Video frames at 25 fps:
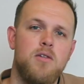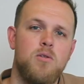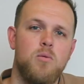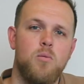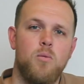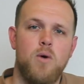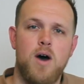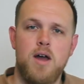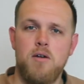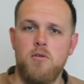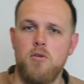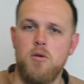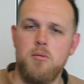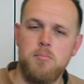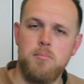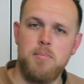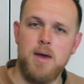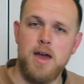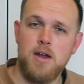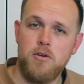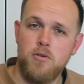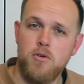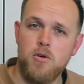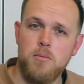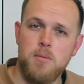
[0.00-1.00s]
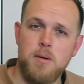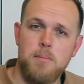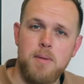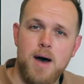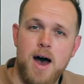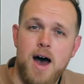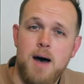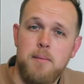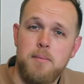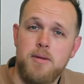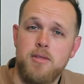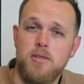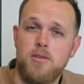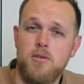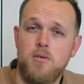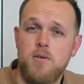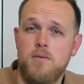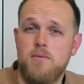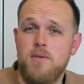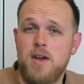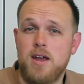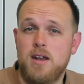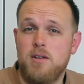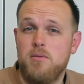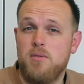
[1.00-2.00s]
one-bedroom apartments are
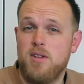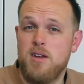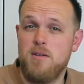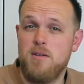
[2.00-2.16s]
effectively